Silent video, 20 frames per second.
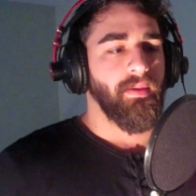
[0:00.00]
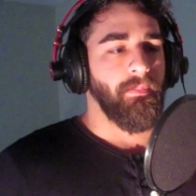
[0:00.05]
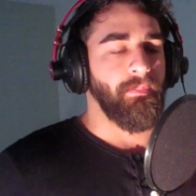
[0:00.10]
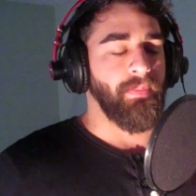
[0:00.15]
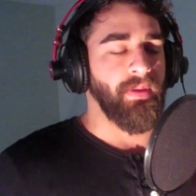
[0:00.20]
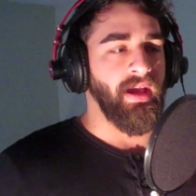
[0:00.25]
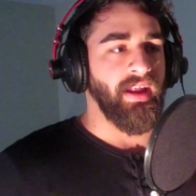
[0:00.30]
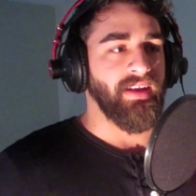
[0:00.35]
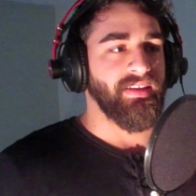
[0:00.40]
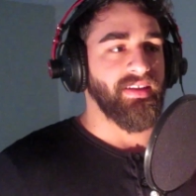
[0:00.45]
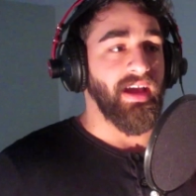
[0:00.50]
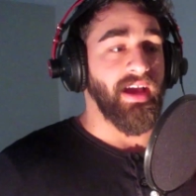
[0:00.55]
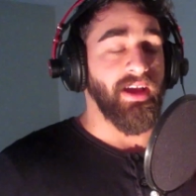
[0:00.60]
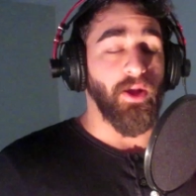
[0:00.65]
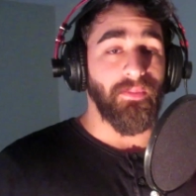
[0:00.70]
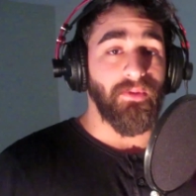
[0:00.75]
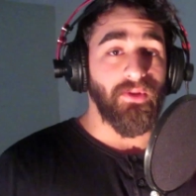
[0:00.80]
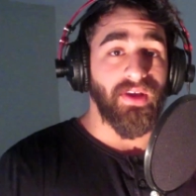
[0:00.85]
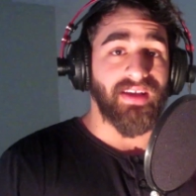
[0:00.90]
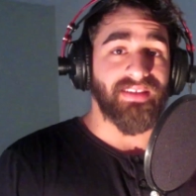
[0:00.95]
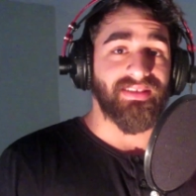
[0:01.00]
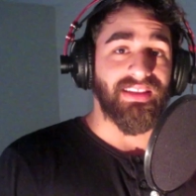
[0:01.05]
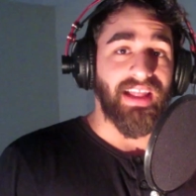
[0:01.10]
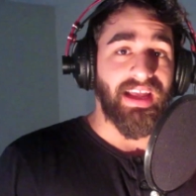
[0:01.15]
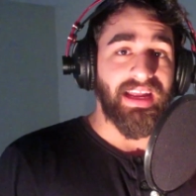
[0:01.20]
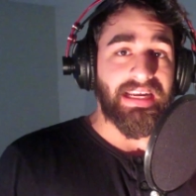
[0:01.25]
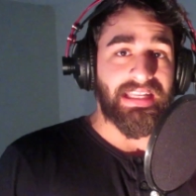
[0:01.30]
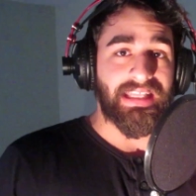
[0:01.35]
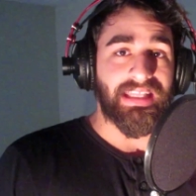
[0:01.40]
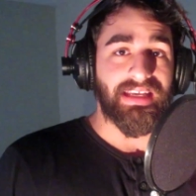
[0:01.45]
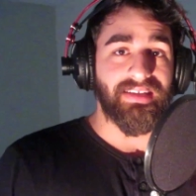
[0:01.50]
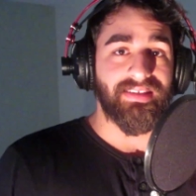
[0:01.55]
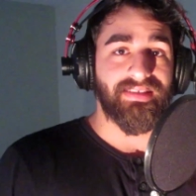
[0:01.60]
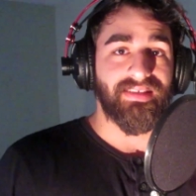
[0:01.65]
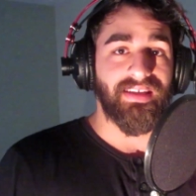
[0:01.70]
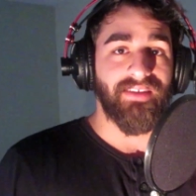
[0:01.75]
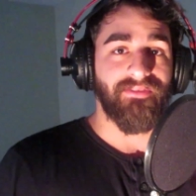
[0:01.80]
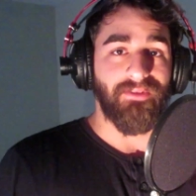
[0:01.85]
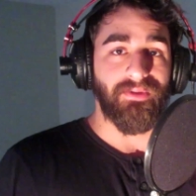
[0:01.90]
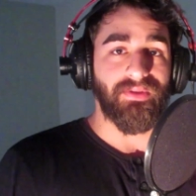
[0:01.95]
but I hope you guys liked this.
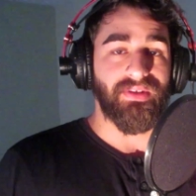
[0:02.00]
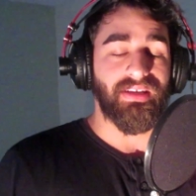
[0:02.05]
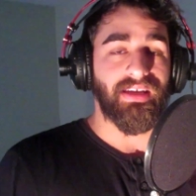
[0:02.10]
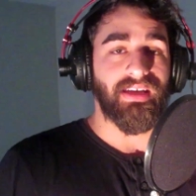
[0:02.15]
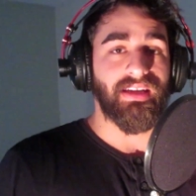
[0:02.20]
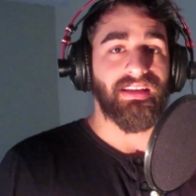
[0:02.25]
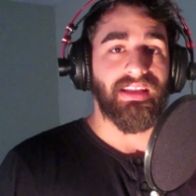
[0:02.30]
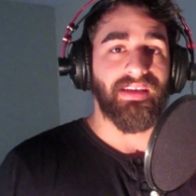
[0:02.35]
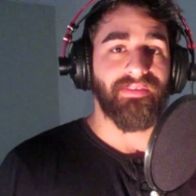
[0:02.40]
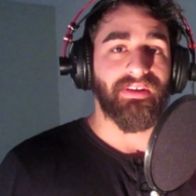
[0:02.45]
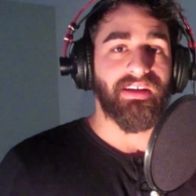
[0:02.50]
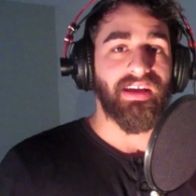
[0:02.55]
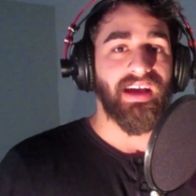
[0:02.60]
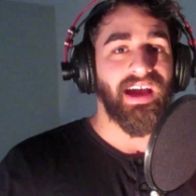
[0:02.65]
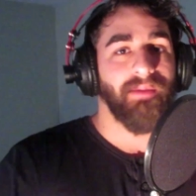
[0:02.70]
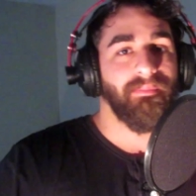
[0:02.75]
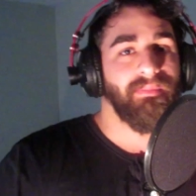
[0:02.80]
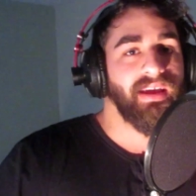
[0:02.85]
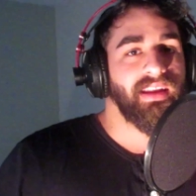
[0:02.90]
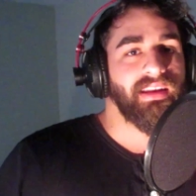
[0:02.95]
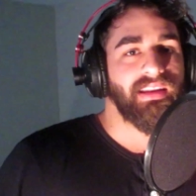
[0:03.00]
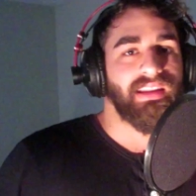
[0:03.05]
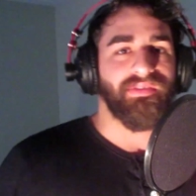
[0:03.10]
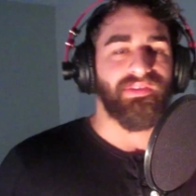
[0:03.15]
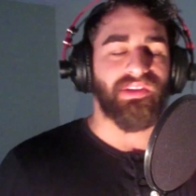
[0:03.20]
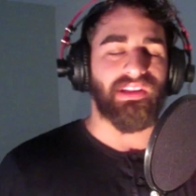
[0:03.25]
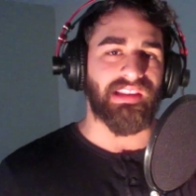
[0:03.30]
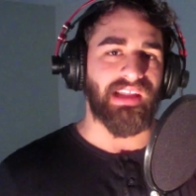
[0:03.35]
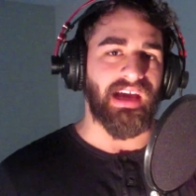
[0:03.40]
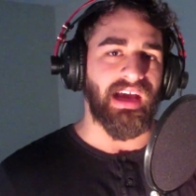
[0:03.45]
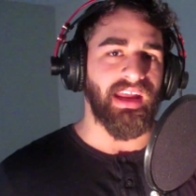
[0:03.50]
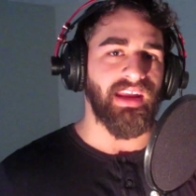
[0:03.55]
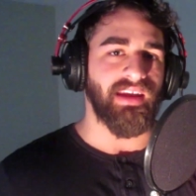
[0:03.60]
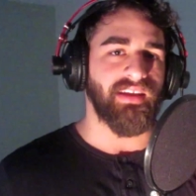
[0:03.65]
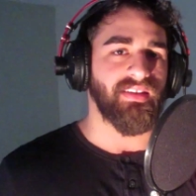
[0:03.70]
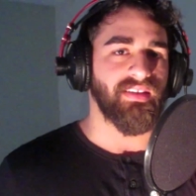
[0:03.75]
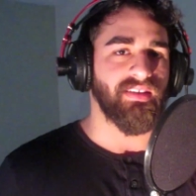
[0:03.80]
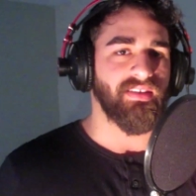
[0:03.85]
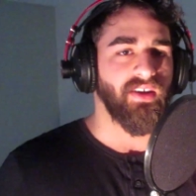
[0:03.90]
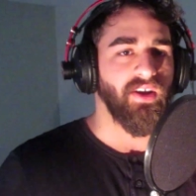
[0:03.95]
If you did, leave a comment, leave a
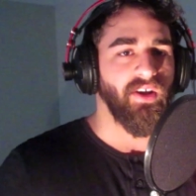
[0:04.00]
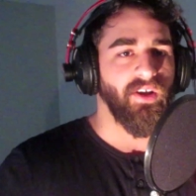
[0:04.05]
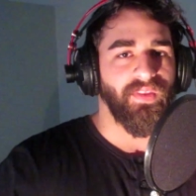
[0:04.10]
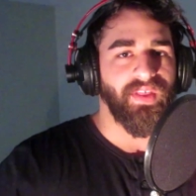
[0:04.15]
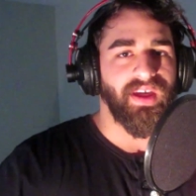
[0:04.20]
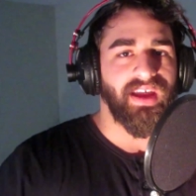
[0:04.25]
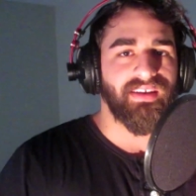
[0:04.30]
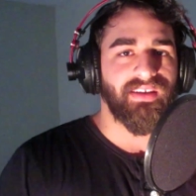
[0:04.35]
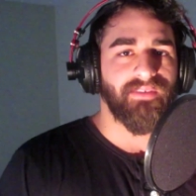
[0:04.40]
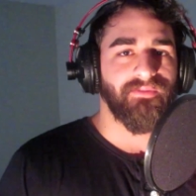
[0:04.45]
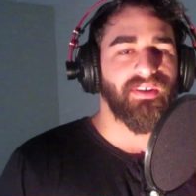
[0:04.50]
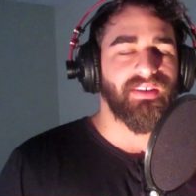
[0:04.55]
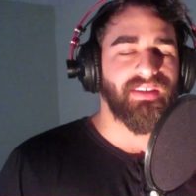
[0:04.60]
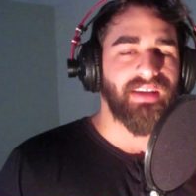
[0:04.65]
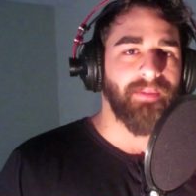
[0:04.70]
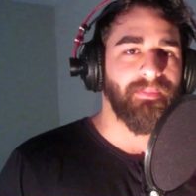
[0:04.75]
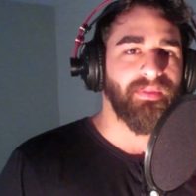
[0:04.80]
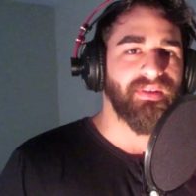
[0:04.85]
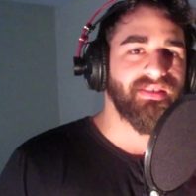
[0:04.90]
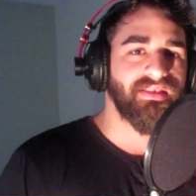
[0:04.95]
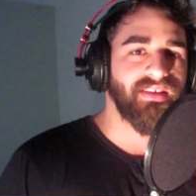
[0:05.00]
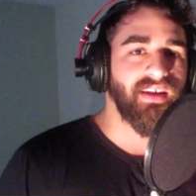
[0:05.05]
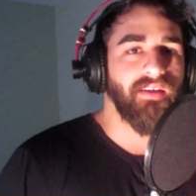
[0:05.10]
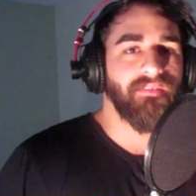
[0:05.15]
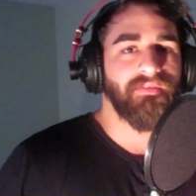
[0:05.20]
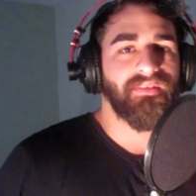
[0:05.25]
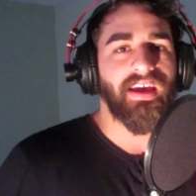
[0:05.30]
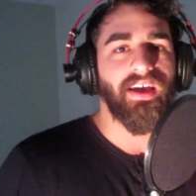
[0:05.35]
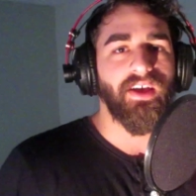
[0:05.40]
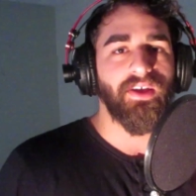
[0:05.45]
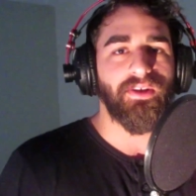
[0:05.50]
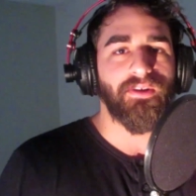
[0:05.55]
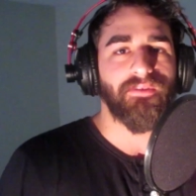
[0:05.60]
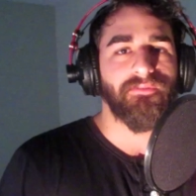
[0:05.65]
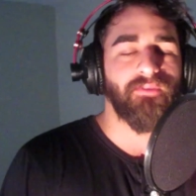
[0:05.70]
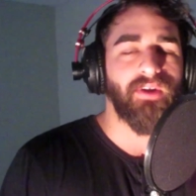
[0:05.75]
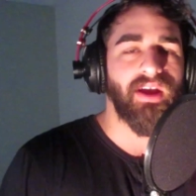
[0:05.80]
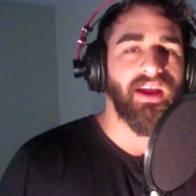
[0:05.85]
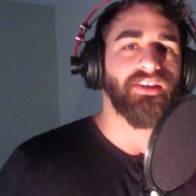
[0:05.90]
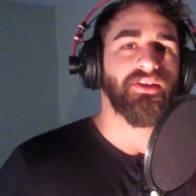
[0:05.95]
like, all that different type of stuff. Tell your
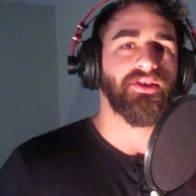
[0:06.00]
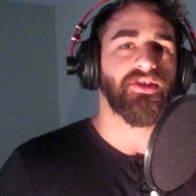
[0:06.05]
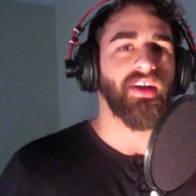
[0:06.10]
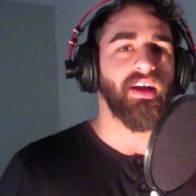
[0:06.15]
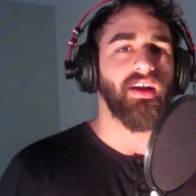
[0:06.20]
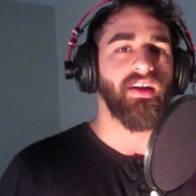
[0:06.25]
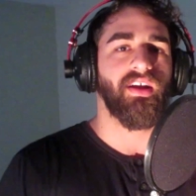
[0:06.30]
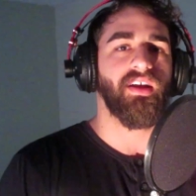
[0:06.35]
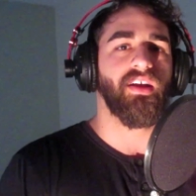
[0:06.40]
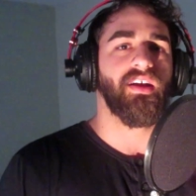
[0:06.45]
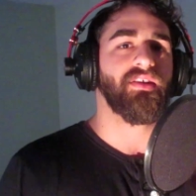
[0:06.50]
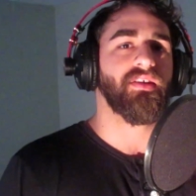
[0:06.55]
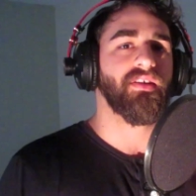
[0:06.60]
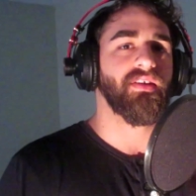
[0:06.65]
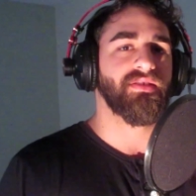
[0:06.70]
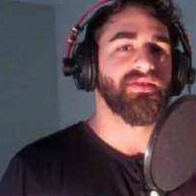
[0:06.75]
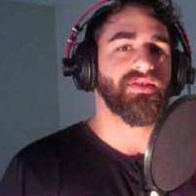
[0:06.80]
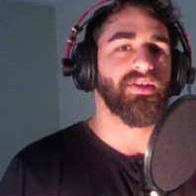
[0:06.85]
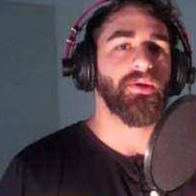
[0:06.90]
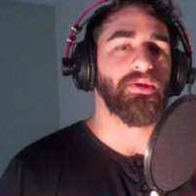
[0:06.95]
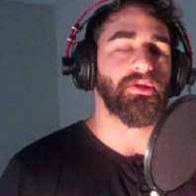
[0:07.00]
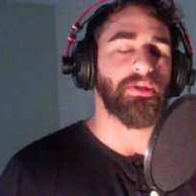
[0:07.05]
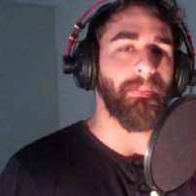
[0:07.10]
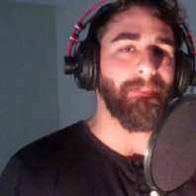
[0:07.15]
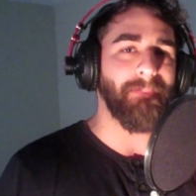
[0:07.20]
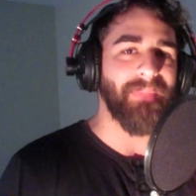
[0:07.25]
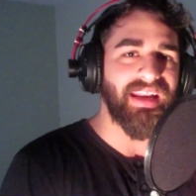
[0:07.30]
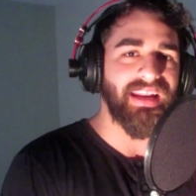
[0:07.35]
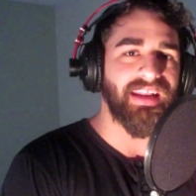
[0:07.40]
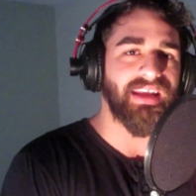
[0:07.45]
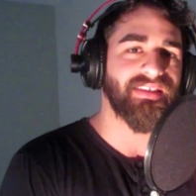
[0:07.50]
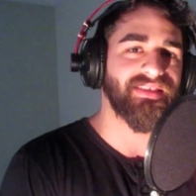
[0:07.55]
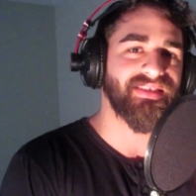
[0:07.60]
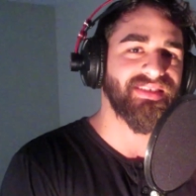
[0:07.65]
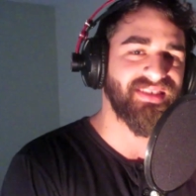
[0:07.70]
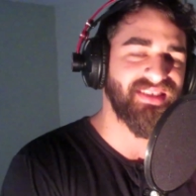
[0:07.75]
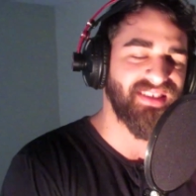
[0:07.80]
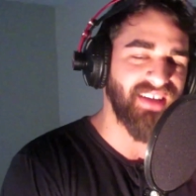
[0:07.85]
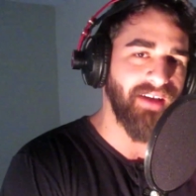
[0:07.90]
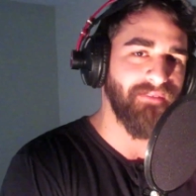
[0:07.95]
friends, share it on your social media
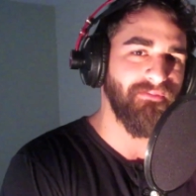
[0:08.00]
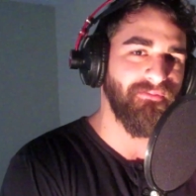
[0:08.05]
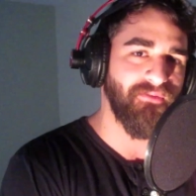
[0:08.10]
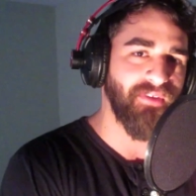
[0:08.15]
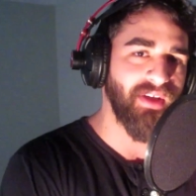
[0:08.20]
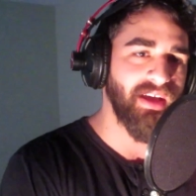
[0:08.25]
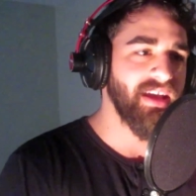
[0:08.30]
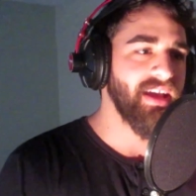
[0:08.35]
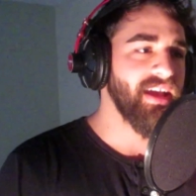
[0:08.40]
stuff.